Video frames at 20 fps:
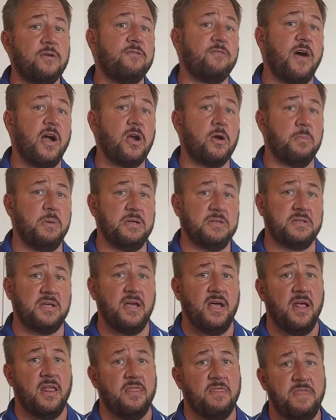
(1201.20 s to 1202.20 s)
environment.
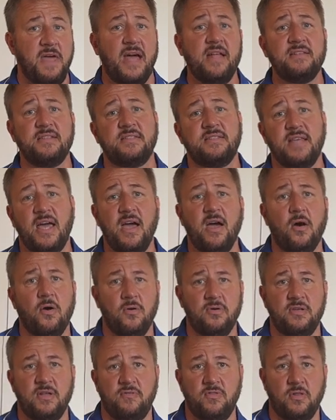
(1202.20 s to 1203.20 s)
That
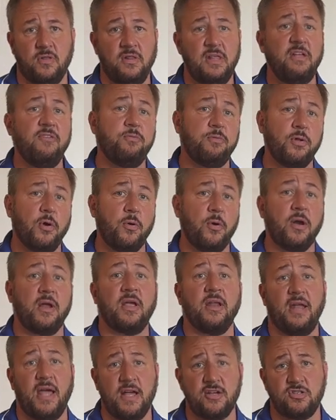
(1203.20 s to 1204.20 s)
sound of the leaf blower
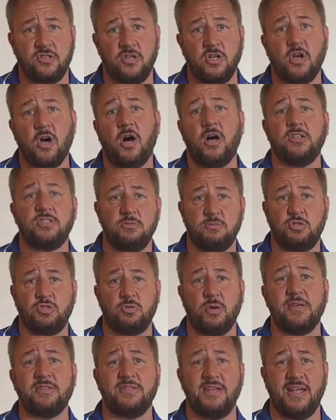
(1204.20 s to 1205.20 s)
can actually cause some
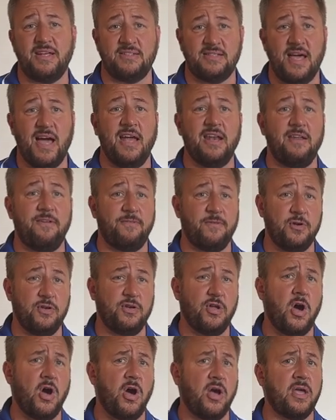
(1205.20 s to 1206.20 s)
stress and anxiety for your
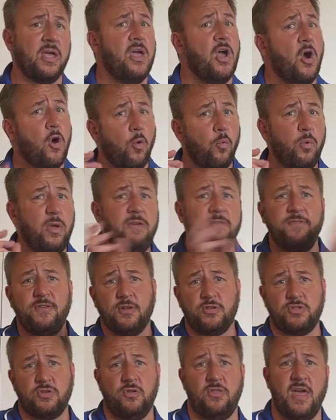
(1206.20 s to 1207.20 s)
dog. We
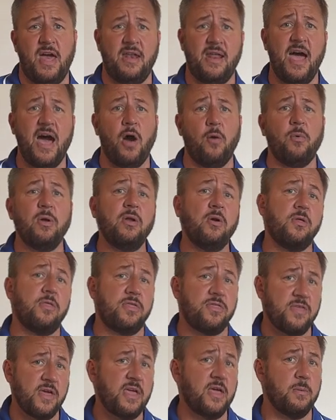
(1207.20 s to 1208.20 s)
filter that out. We don't
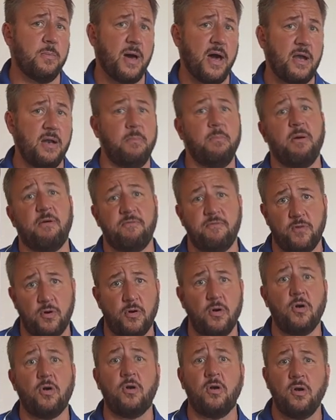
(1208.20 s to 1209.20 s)
think about it. But for
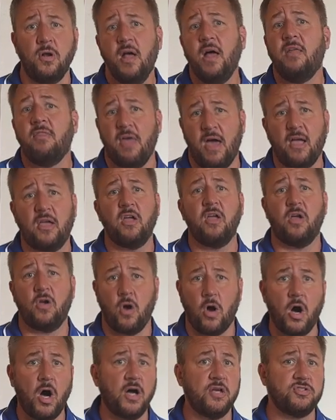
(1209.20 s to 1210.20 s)
her, that can
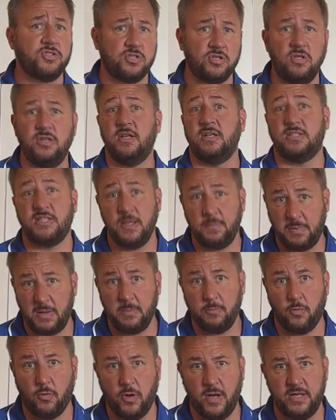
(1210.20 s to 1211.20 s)
cause the
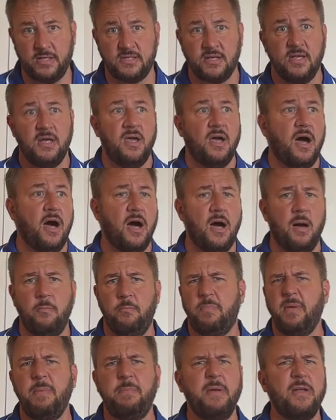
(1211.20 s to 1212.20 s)
tipping point.
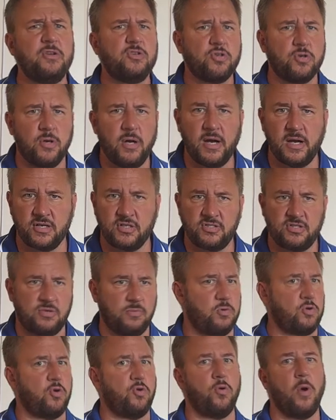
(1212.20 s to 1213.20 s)
Beeping trucks,
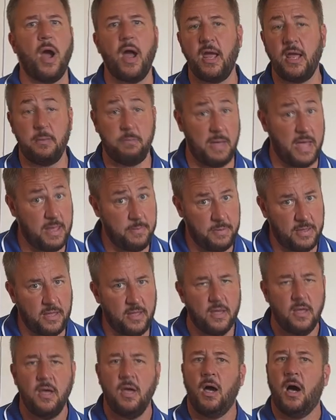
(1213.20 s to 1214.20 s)
crying baby,
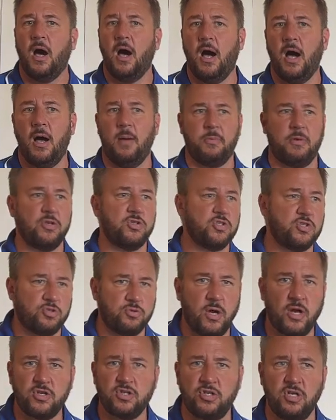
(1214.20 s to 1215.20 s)

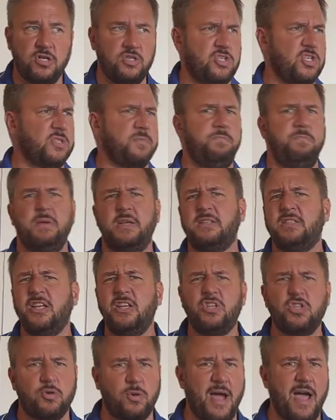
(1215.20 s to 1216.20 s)
construction, just
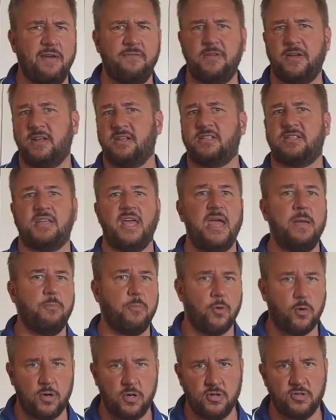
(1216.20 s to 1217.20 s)
busy traffic,
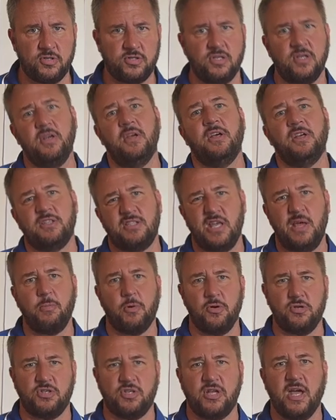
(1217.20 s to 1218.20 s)
skateboarders.
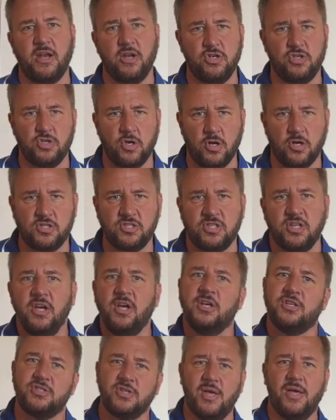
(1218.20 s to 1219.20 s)
Skateboarders are kind of jerks.
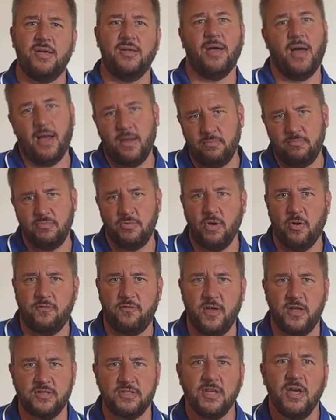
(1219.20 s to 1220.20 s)
So, no
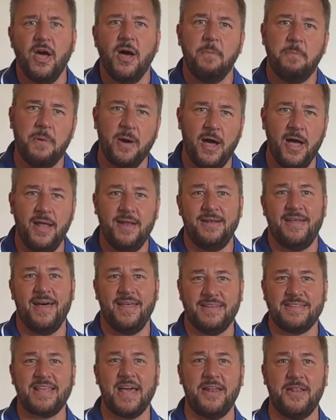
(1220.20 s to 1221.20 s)
offense, but
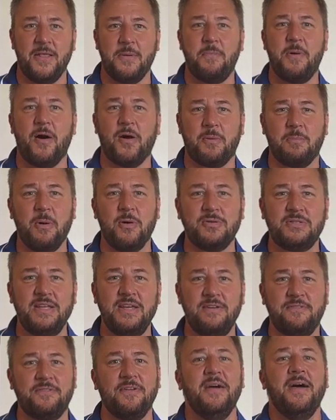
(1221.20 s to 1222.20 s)
that's kind of the punk
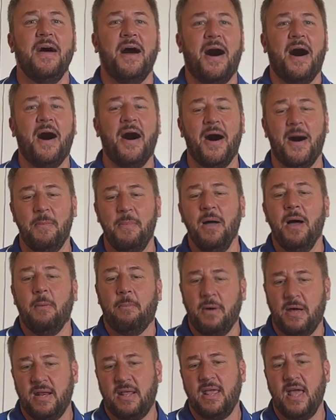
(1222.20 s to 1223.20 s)
motif.
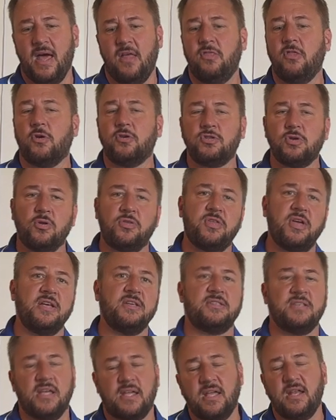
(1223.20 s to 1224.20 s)
But again, those are
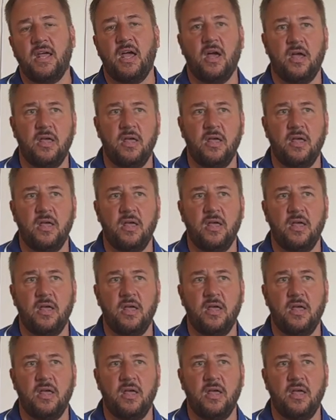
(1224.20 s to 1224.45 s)
things that can